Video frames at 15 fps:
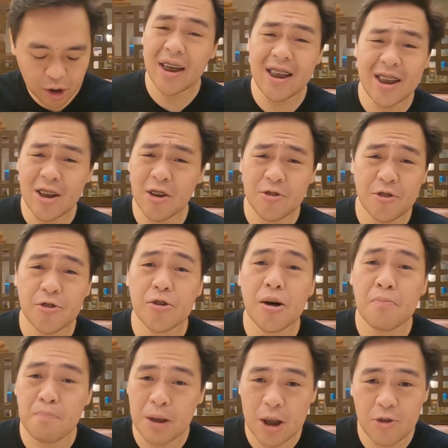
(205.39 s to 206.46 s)
and it has this
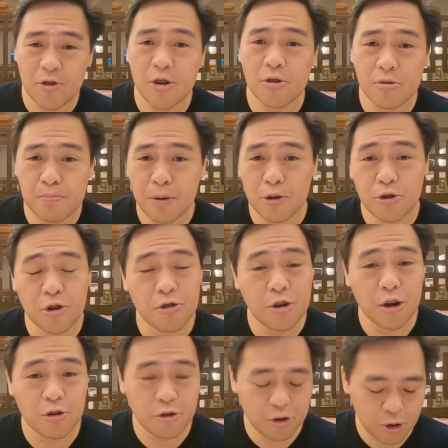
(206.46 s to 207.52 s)
amazing spongy
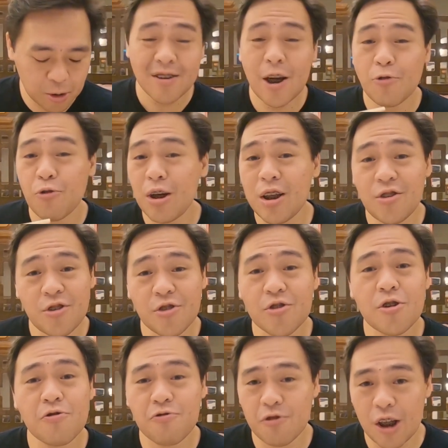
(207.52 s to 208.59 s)
texture that releases
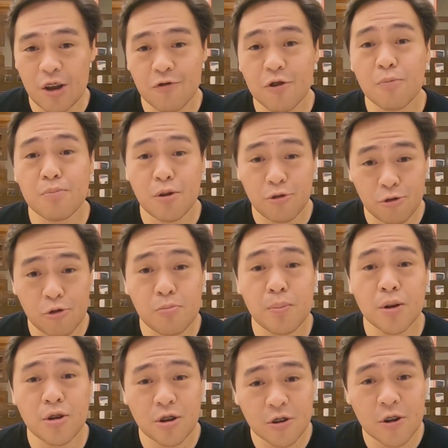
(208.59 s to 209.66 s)
the flavor of the soup
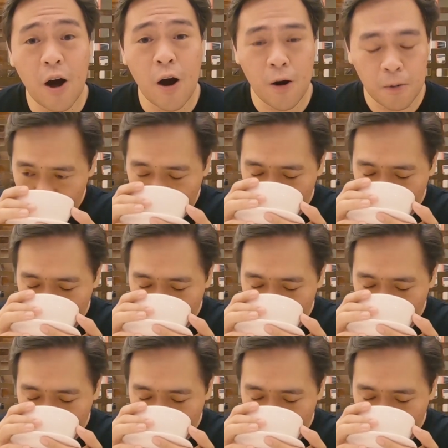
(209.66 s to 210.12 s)
on your tongue.